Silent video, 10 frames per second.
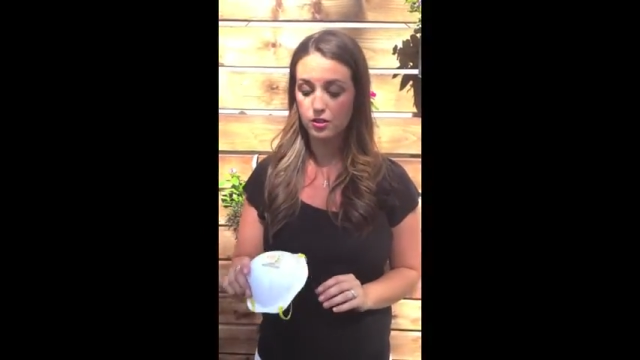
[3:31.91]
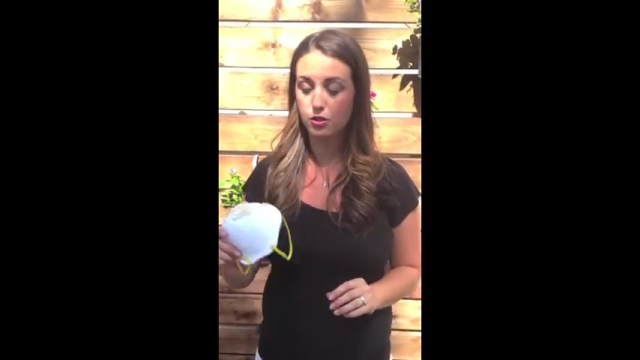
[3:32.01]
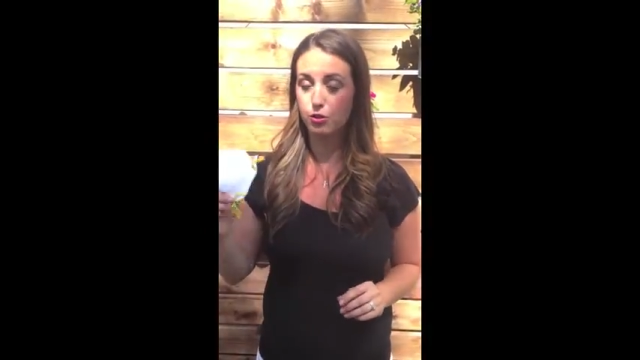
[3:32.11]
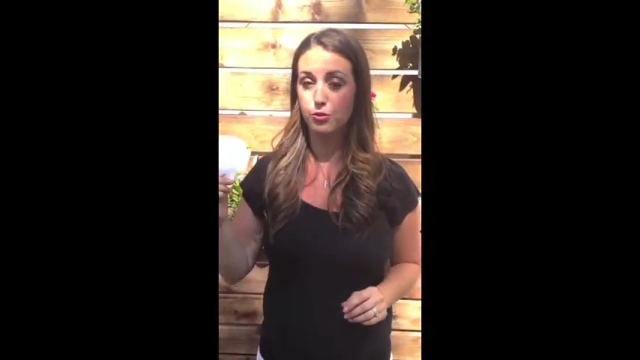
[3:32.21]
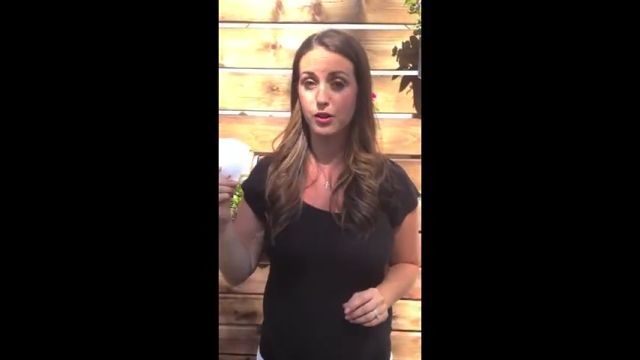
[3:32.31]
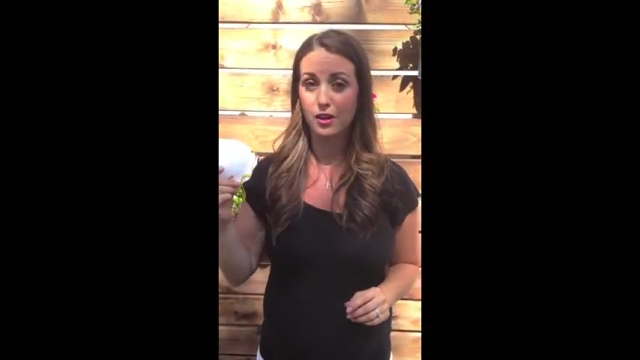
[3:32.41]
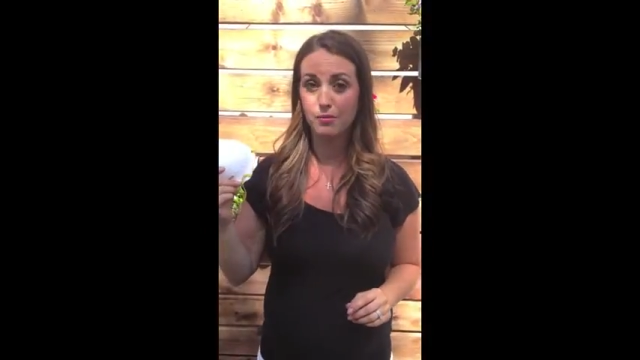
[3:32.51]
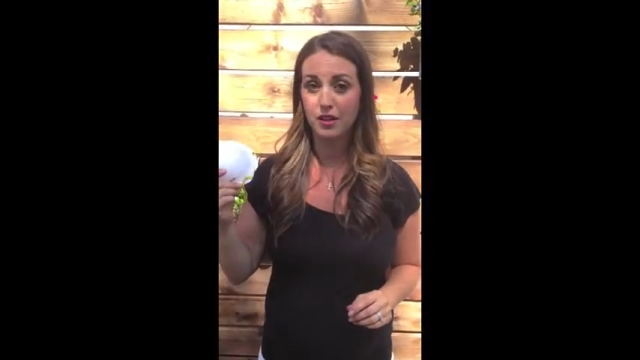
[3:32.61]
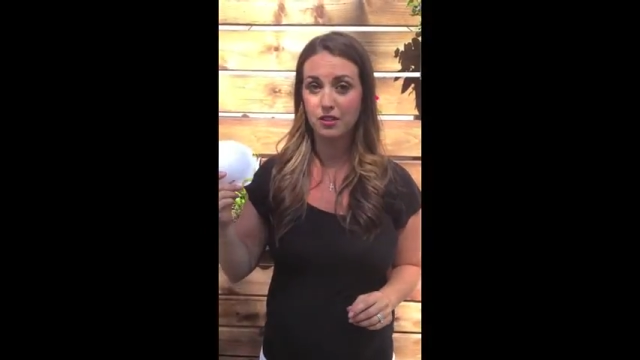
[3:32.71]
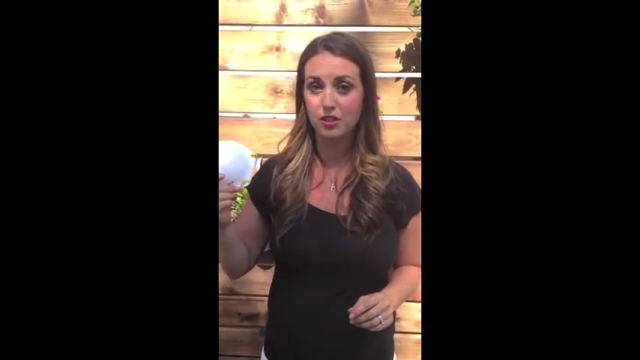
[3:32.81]
so 3M
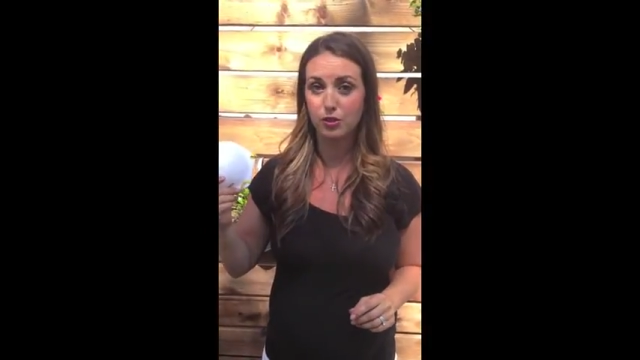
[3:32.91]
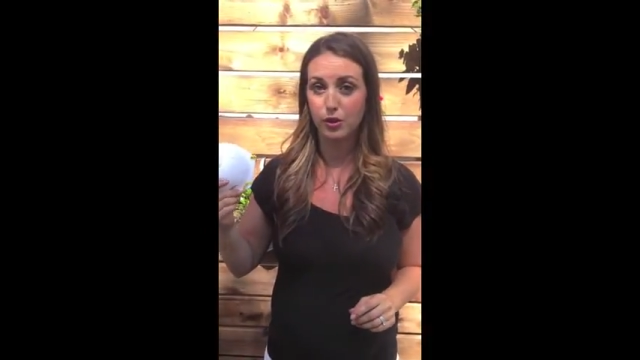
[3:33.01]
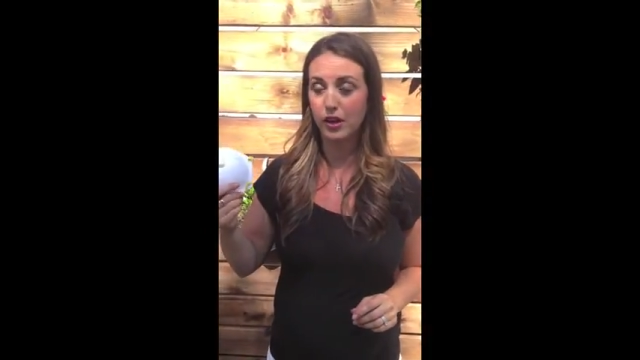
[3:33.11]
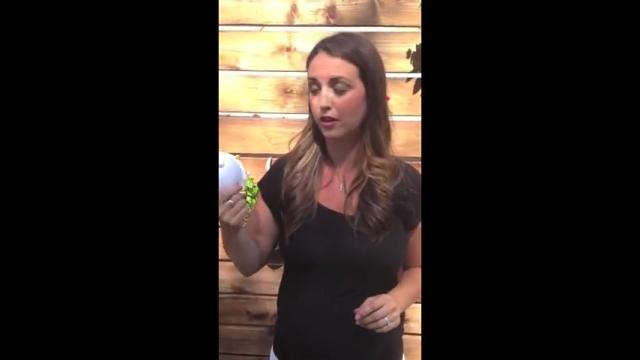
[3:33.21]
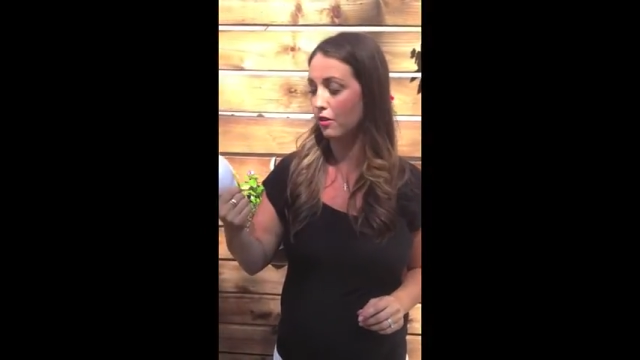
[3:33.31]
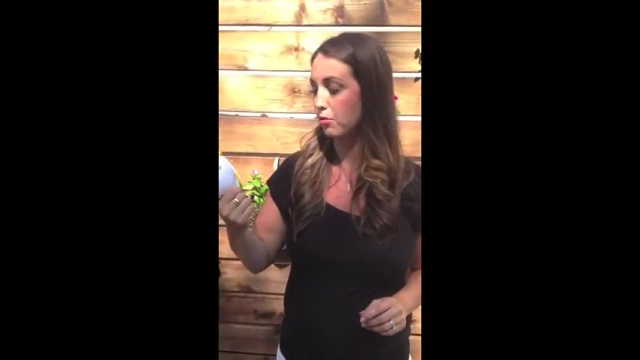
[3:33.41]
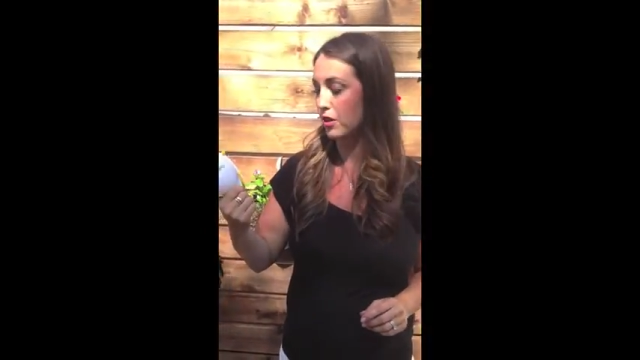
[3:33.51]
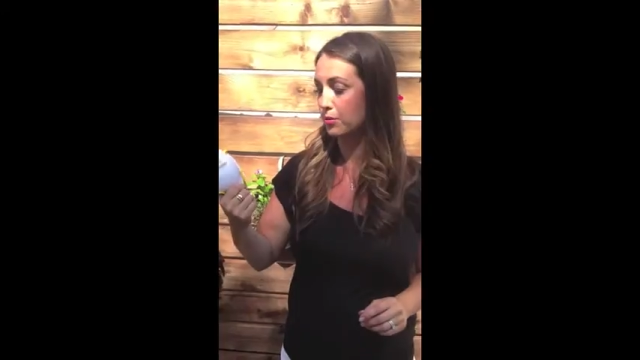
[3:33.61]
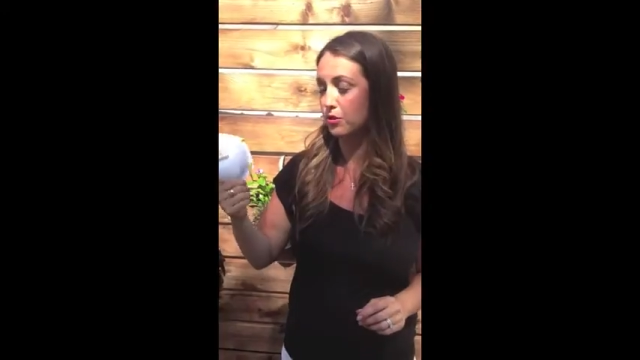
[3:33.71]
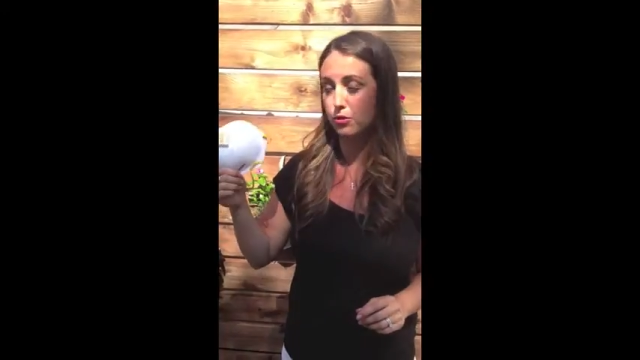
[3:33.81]
makes these great
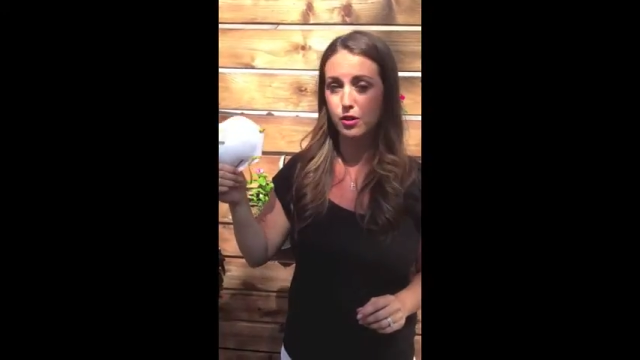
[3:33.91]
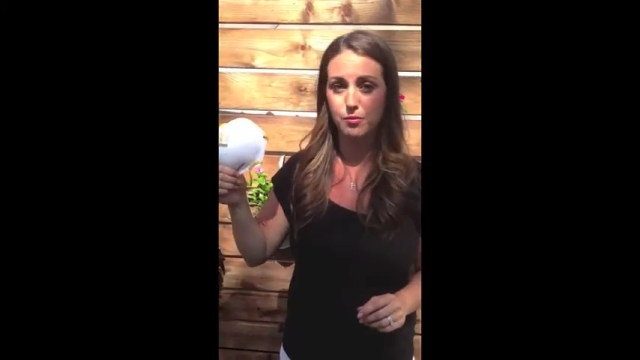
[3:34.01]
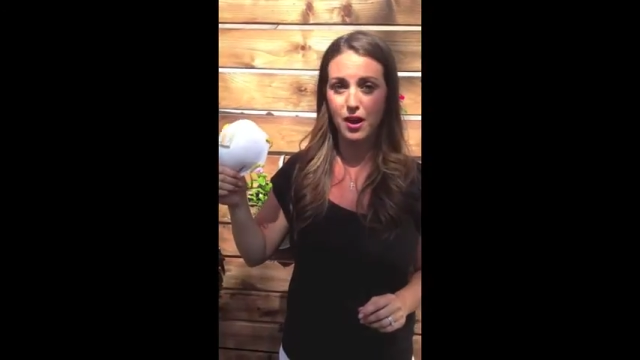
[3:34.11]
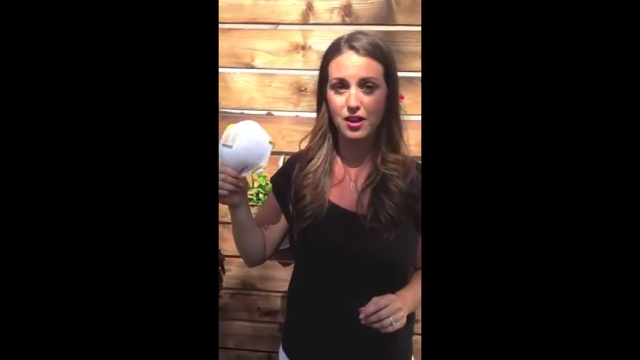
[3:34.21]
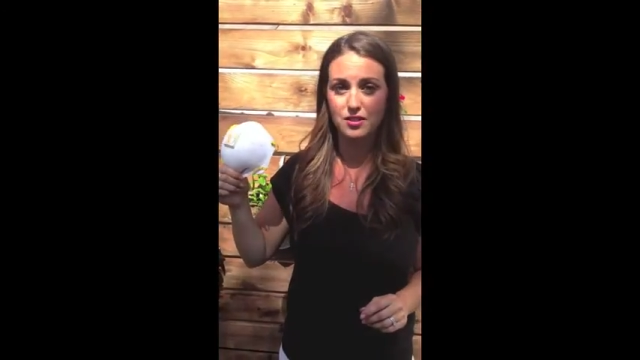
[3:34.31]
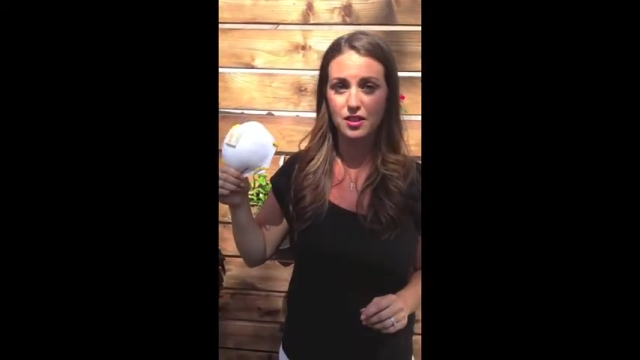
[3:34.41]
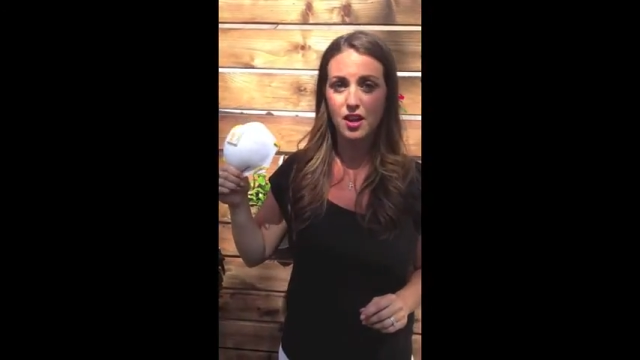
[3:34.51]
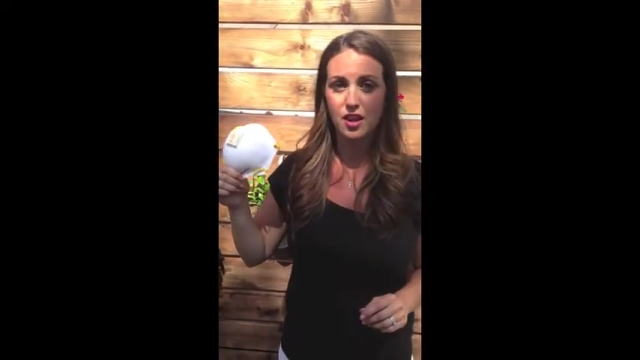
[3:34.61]
respiratory masks